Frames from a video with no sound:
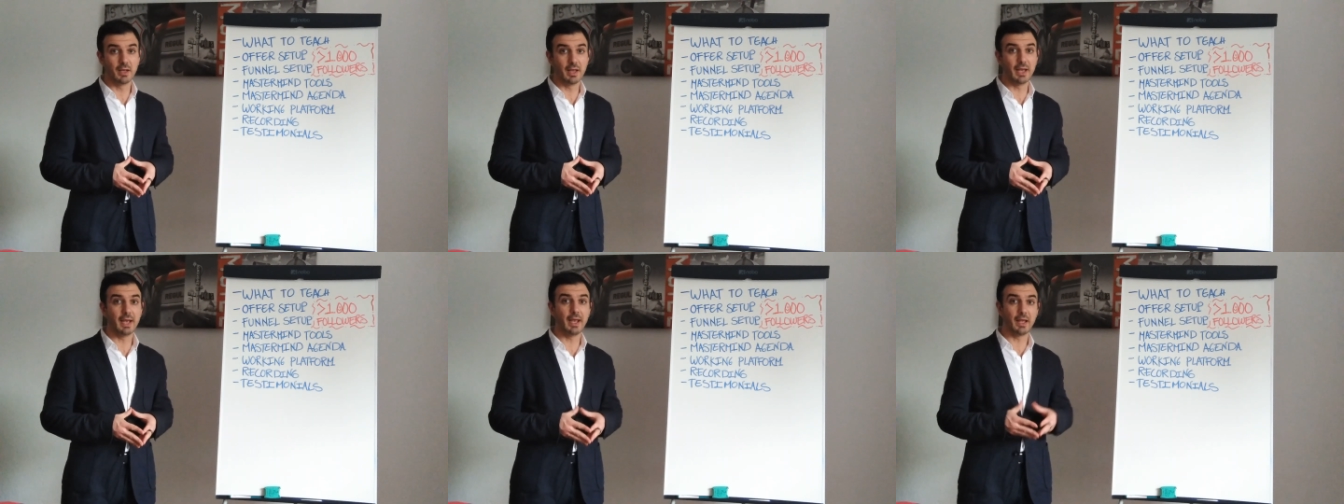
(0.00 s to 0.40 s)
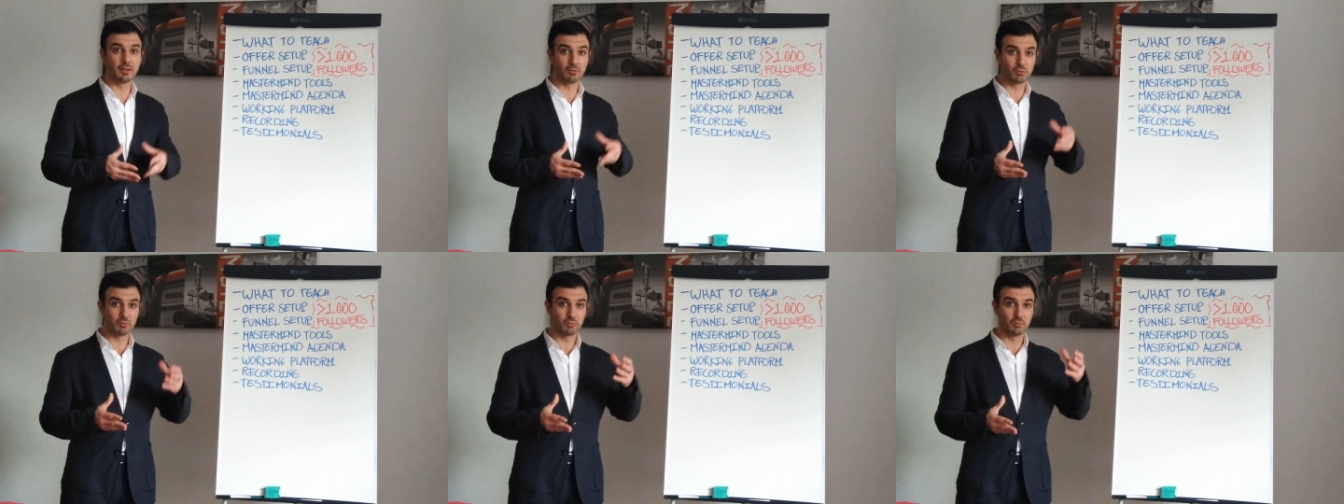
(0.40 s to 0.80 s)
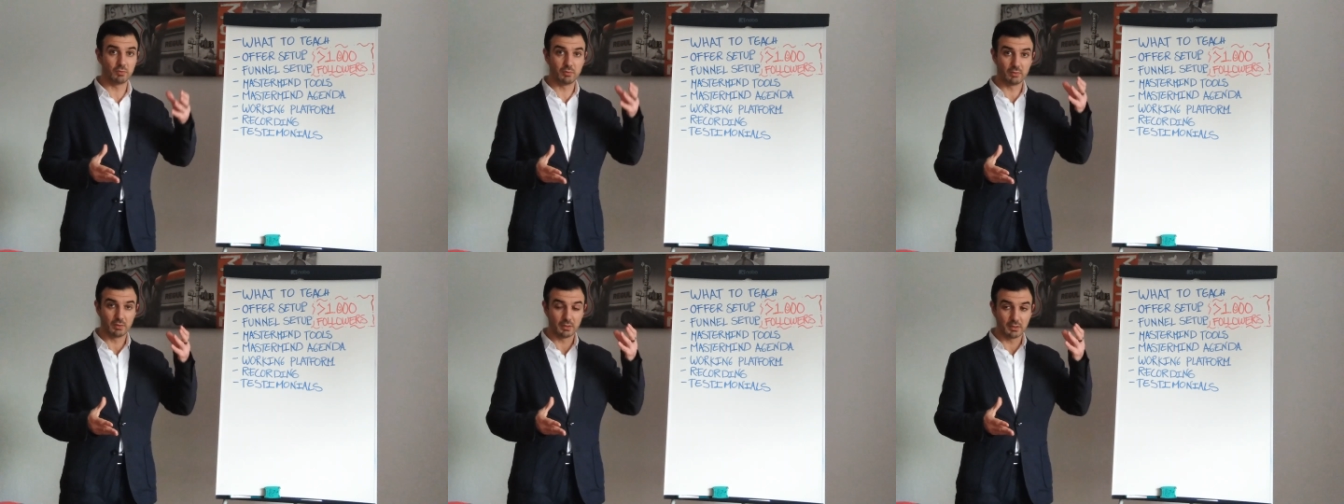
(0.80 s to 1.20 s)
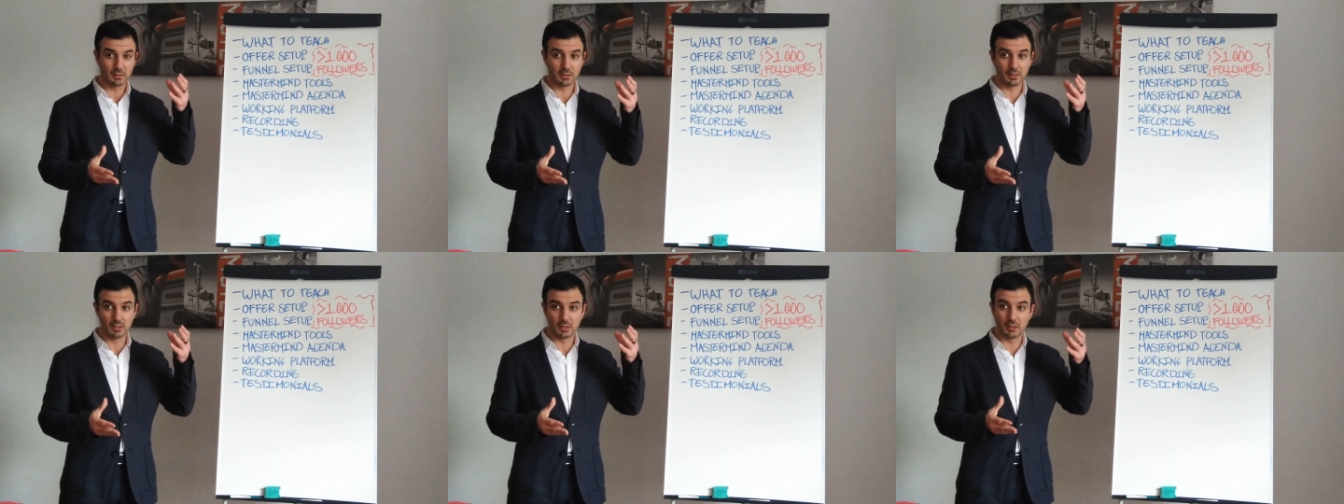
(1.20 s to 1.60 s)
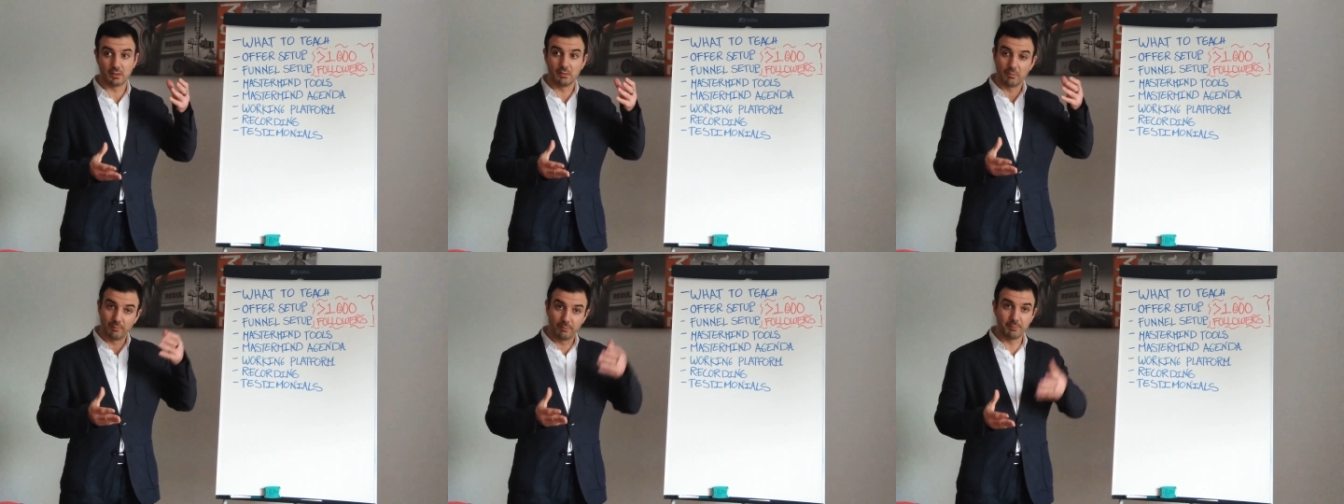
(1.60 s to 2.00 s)
and to
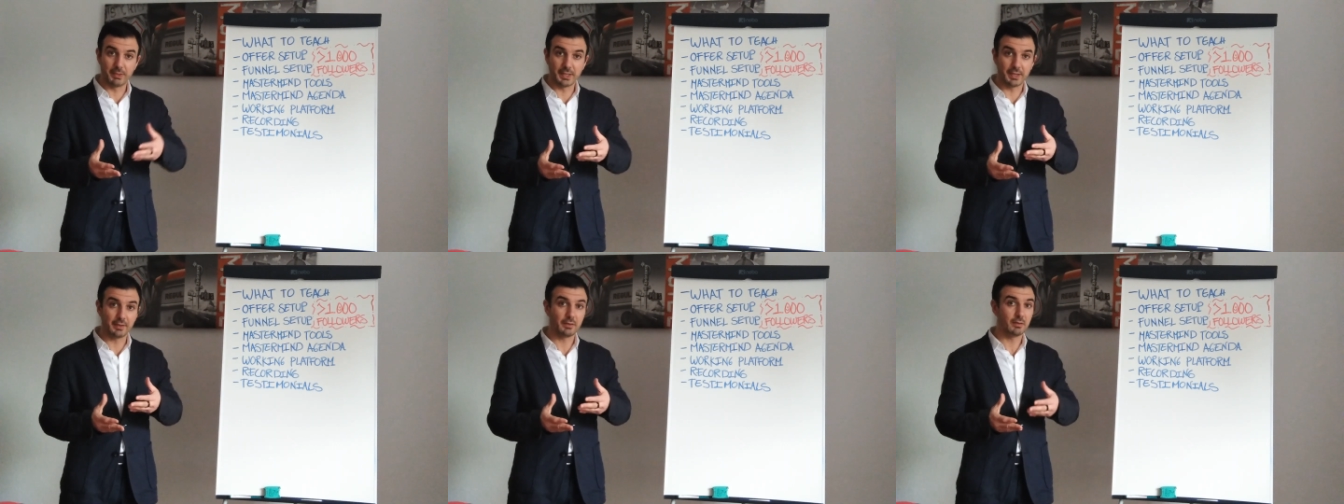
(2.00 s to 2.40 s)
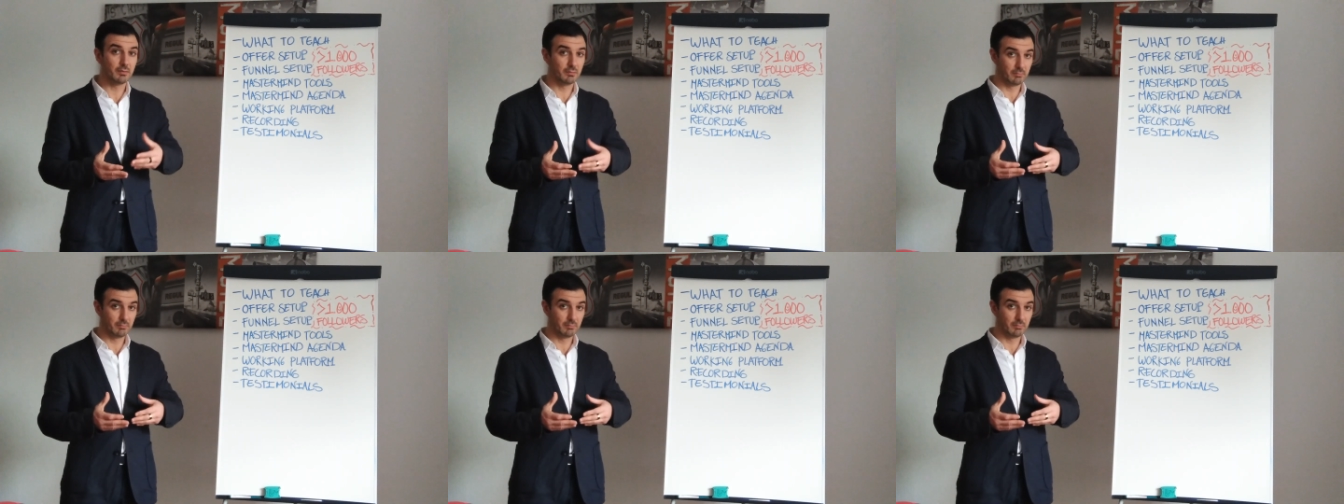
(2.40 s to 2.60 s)
pay